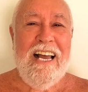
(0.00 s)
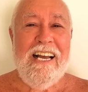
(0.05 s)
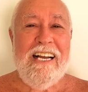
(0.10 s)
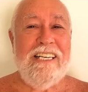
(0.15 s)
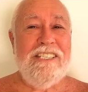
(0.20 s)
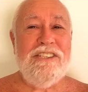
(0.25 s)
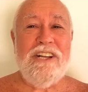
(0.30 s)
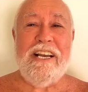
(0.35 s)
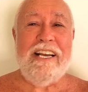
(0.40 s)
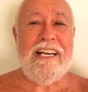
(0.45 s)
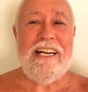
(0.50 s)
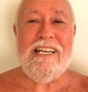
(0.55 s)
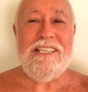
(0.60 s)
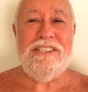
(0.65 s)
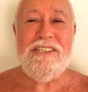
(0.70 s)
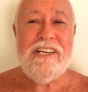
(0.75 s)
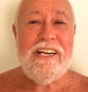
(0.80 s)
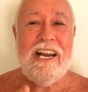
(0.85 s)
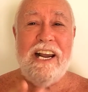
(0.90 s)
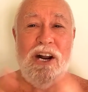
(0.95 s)
it's like he
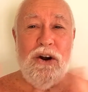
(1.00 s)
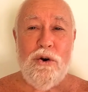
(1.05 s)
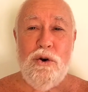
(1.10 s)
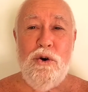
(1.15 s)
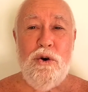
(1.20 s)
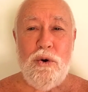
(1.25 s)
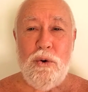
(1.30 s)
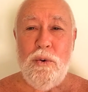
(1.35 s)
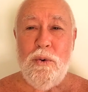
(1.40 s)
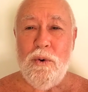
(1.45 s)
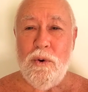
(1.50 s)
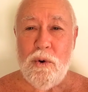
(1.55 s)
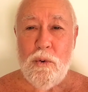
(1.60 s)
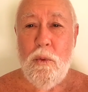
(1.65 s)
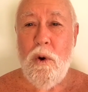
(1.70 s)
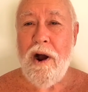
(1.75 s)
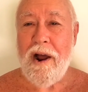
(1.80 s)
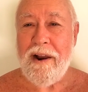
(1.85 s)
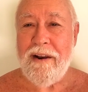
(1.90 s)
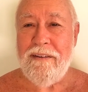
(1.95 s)
doesn't care who or
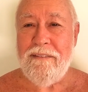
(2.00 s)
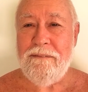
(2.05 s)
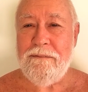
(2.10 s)
what.